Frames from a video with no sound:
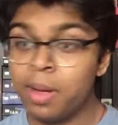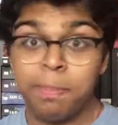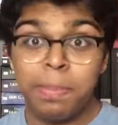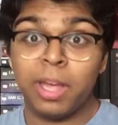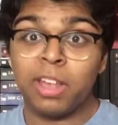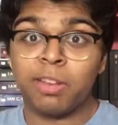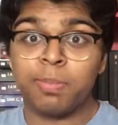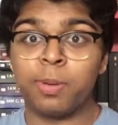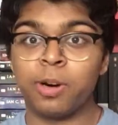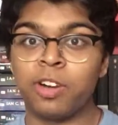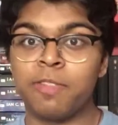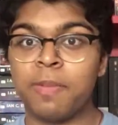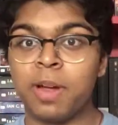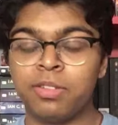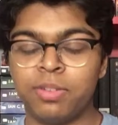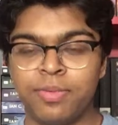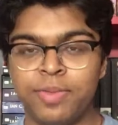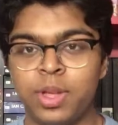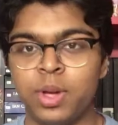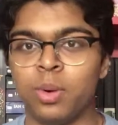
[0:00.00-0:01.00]
biggest part of my
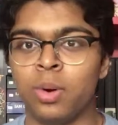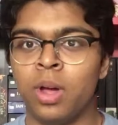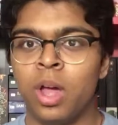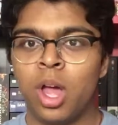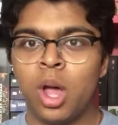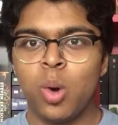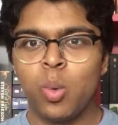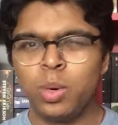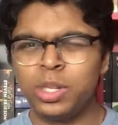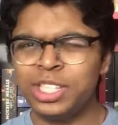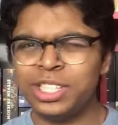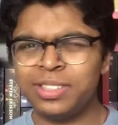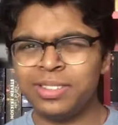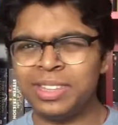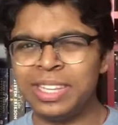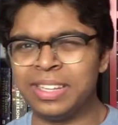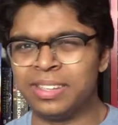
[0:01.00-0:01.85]
review, which is the